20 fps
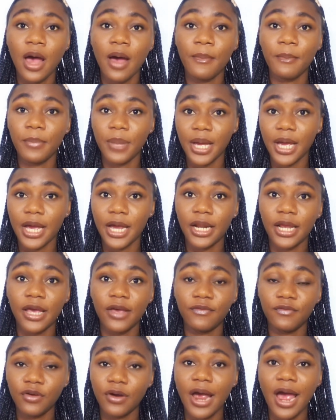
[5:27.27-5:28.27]
But
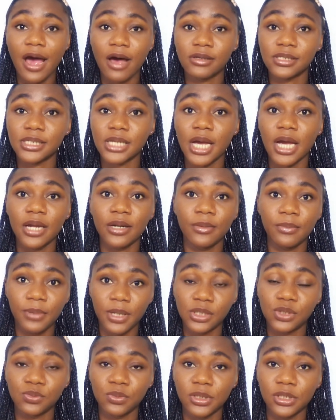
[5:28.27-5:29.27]
if you're outside, the
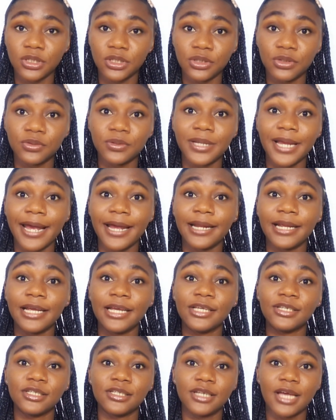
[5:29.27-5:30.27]
best way to do that
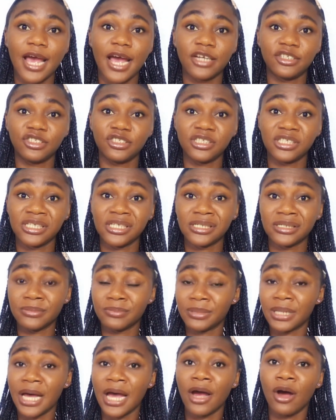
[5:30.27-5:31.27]
is to actually
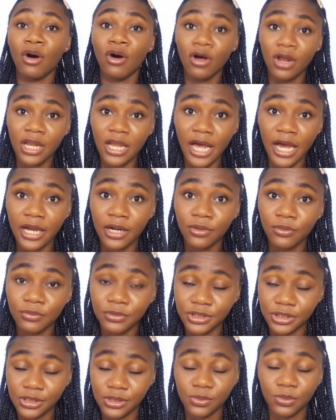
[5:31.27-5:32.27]
apply online,
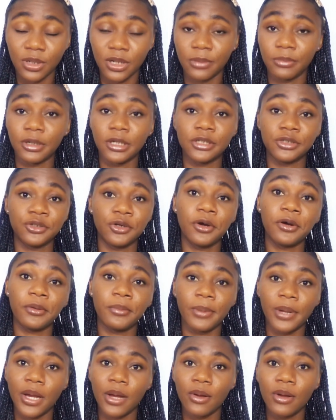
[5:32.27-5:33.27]
which is what I'm going to talk
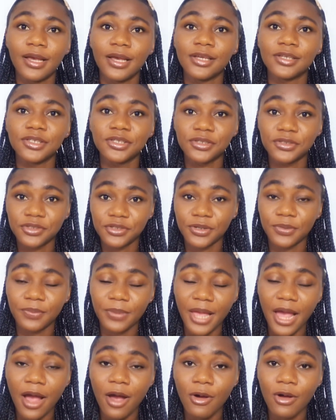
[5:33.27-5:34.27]
about. So to
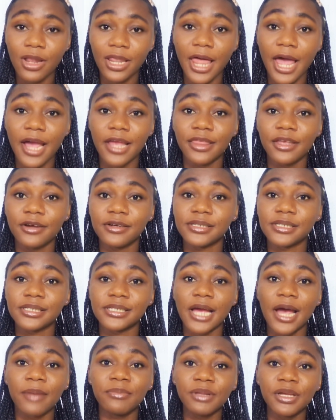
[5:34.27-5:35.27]
apply online, there is an
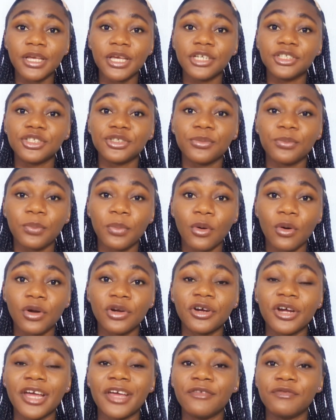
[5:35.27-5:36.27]
application
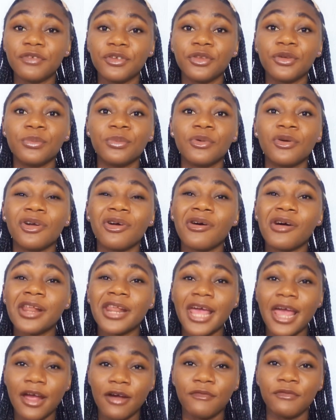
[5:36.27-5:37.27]
portal available on
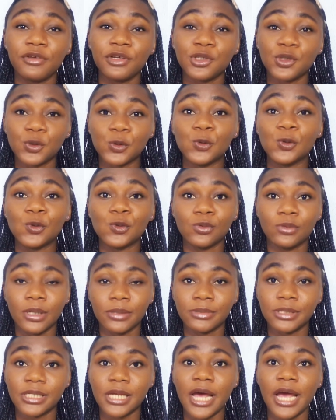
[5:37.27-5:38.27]
every school's
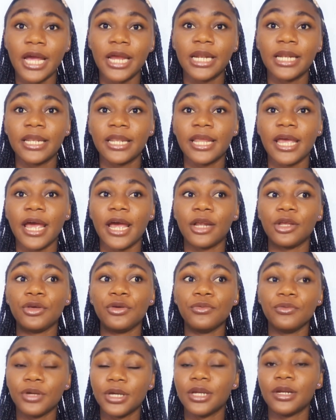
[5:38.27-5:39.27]
website that
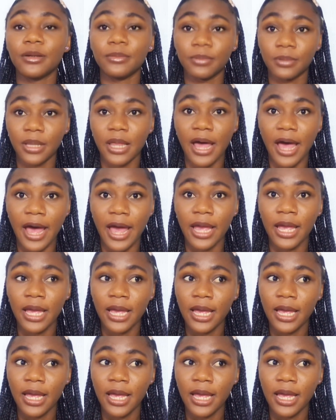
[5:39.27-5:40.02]
you can apply